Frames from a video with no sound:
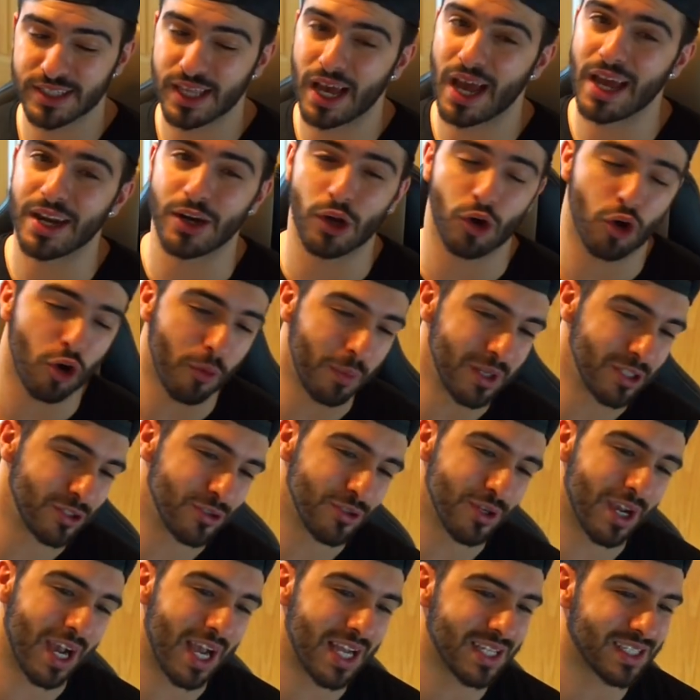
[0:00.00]
that. The
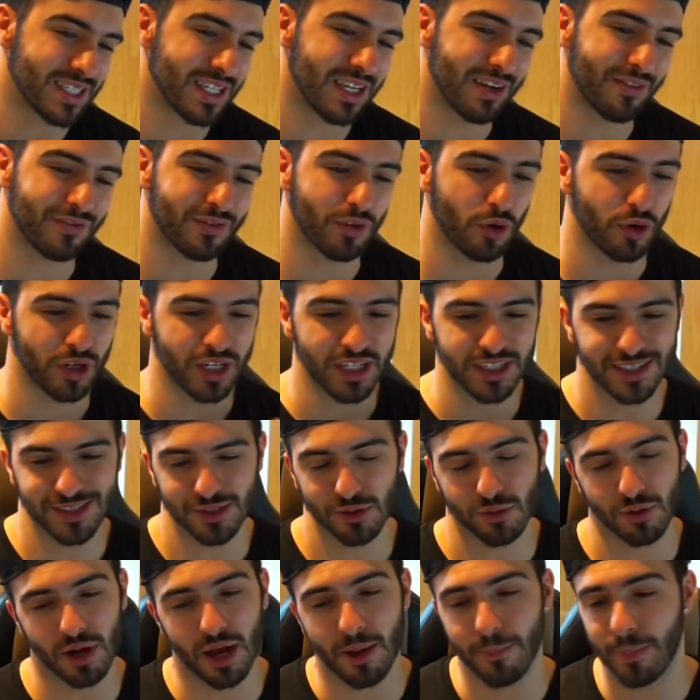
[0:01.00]
comments you guys left on
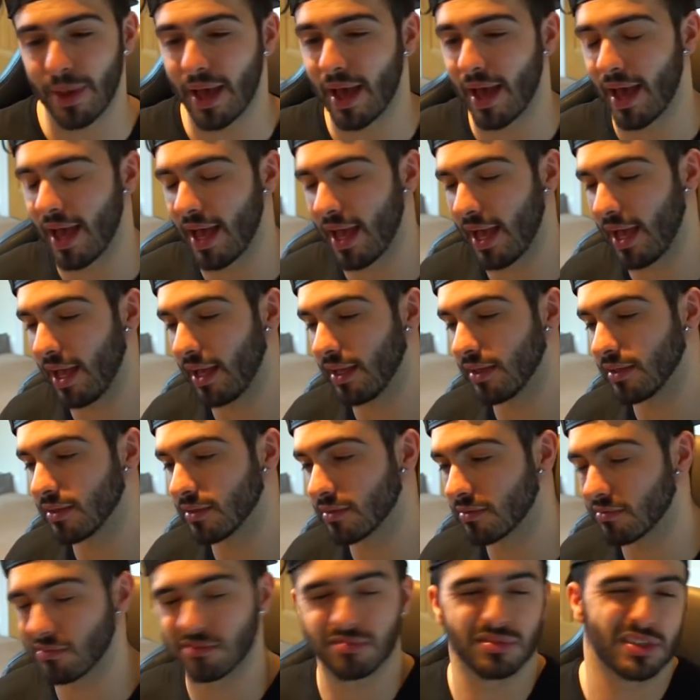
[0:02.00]
Instagram
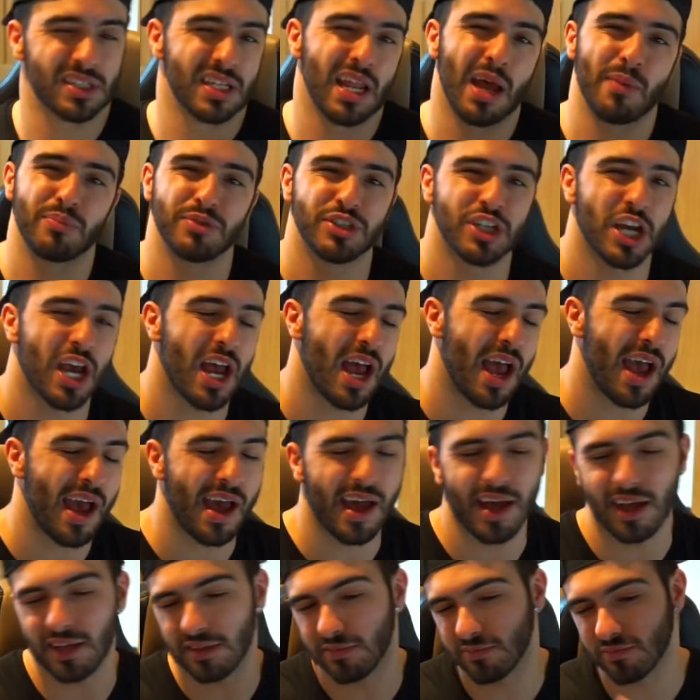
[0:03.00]
and
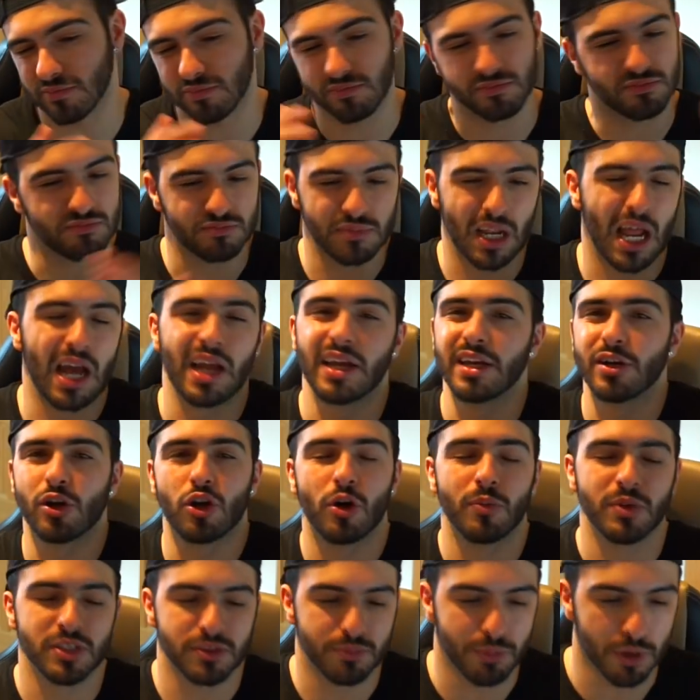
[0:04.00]
Snapchat and like in the
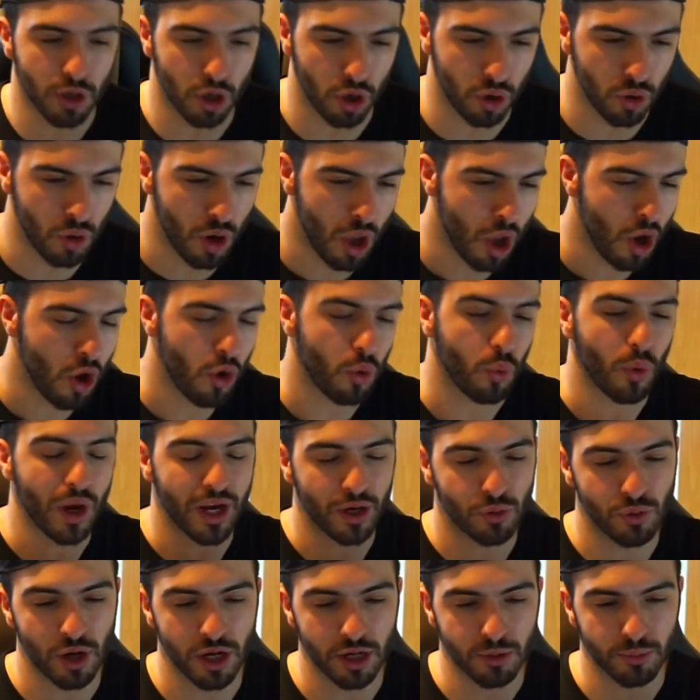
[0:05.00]
comments below were
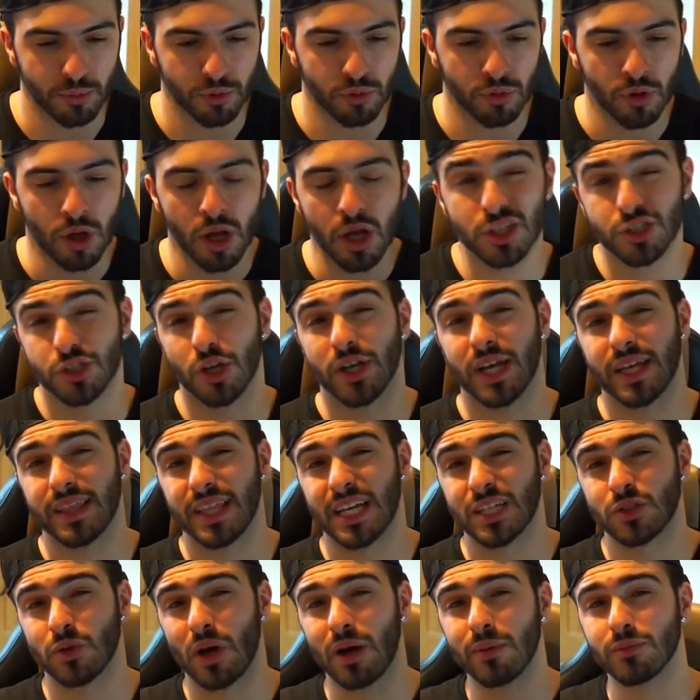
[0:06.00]
incredible. So yeah,
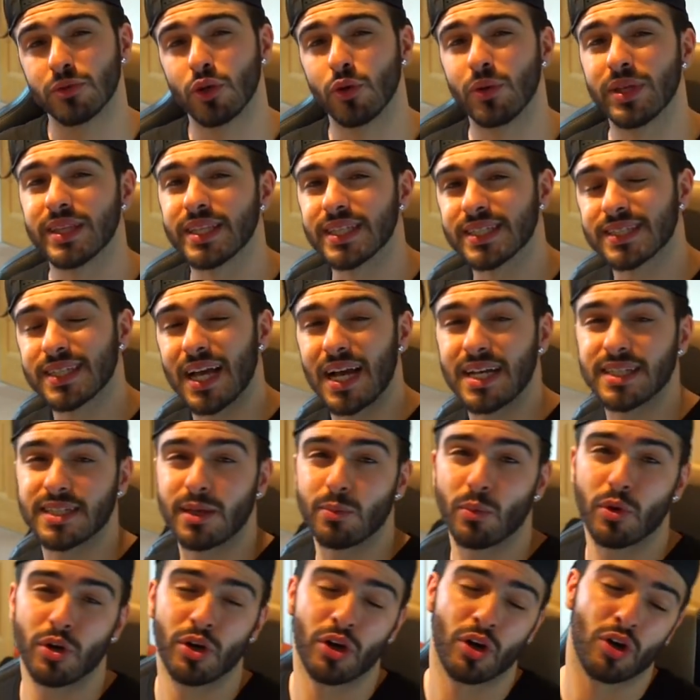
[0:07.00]
that's why I'm doing this, guys.
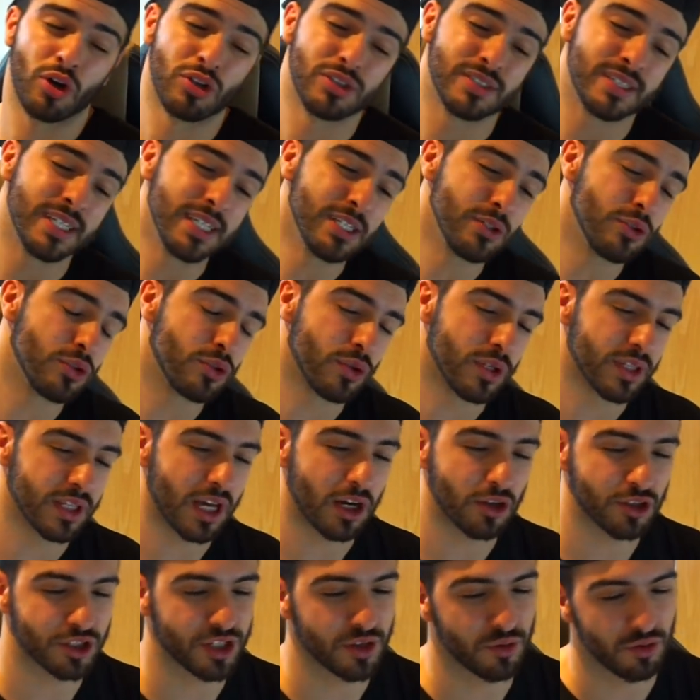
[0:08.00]
I'm going to continue doing the
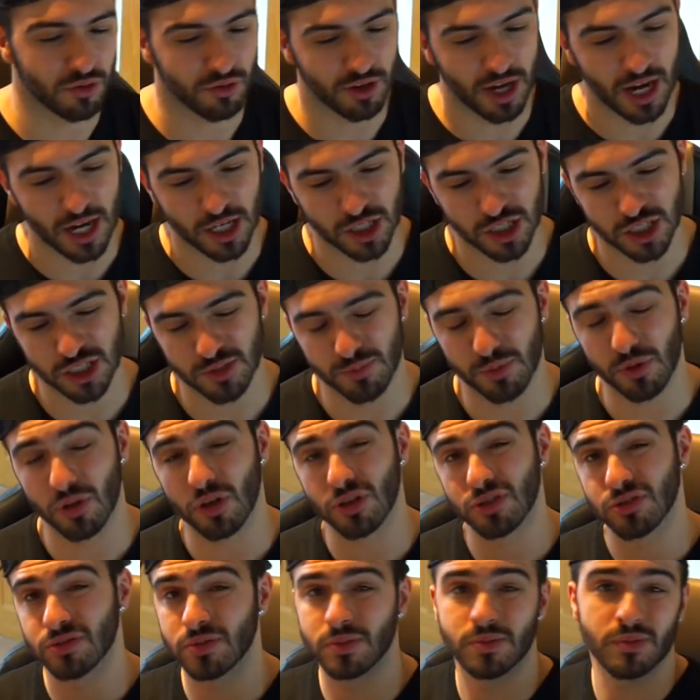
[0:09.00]
Algerian reactions
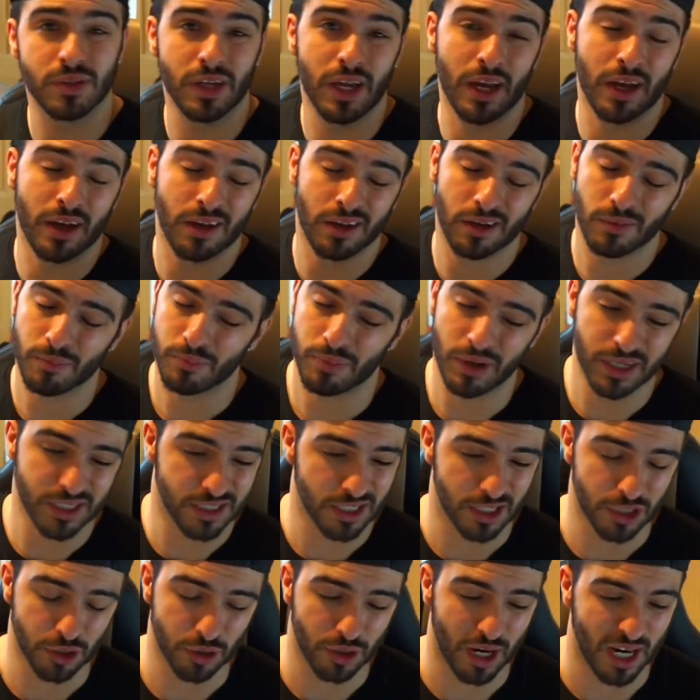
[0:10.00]
because yeah,
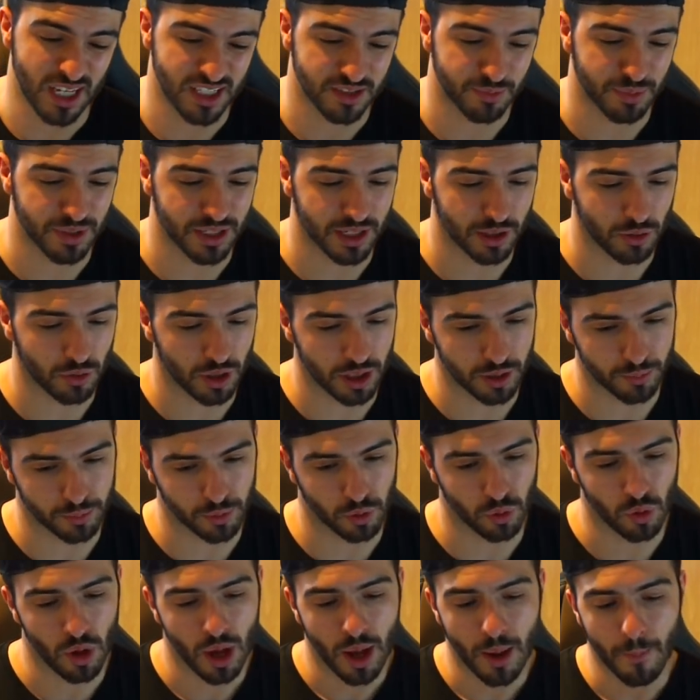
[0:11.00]
basically you guys have been
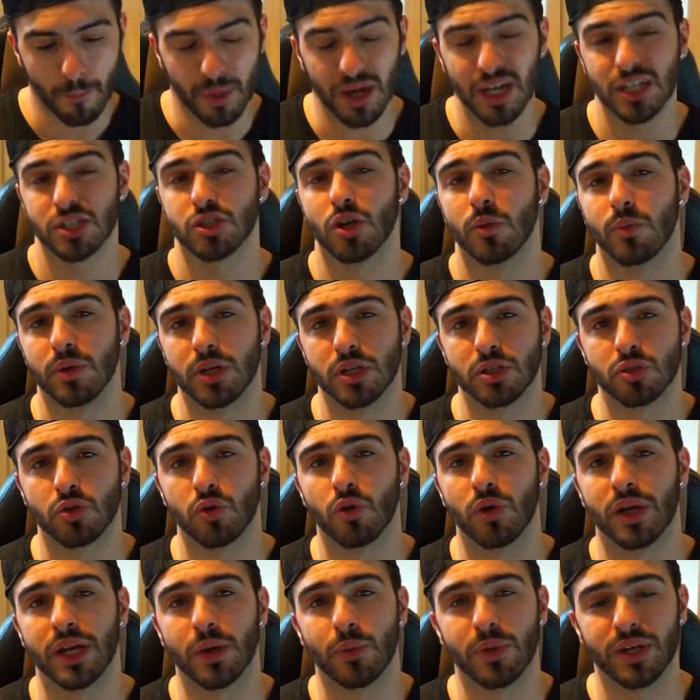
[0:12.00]
incredible. But let's stop with the
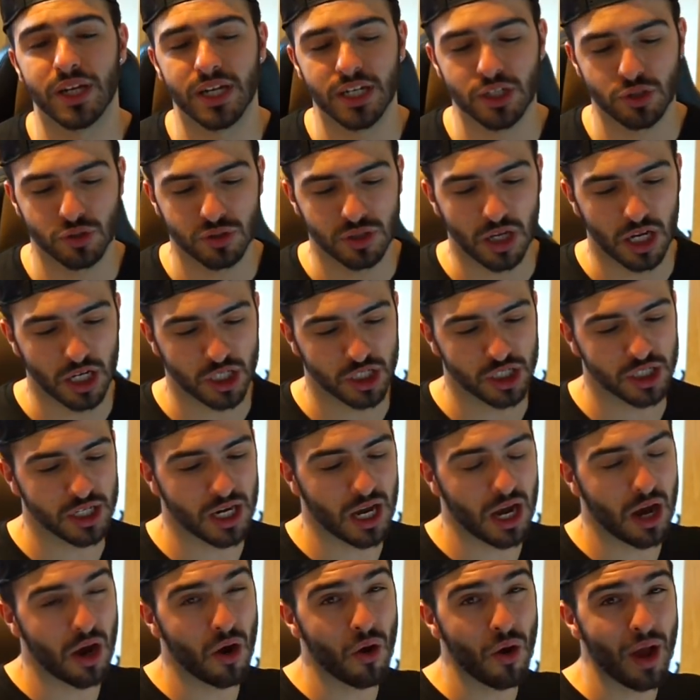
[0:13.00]
talking, with the introduction
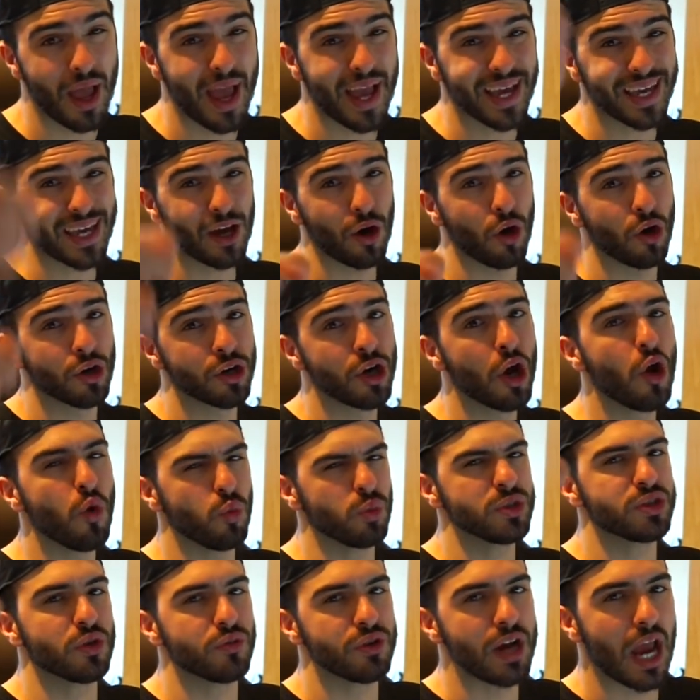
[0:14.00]
now, and get on with the